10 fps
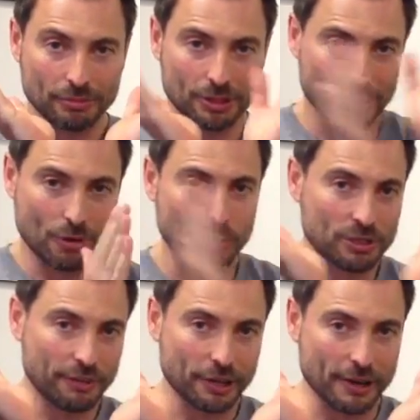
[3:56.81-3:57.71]
So the
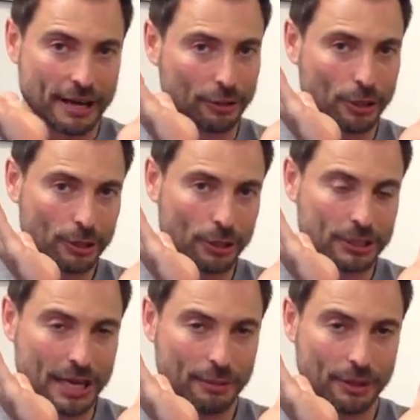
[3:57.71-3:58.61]
Romans figured that a long, long
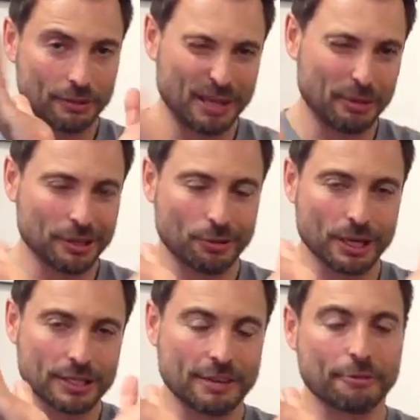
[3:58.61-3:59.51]
time ago, or maybe the
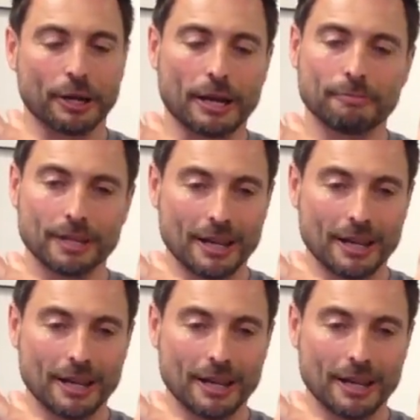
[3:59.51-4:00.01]
Greeks, I forget.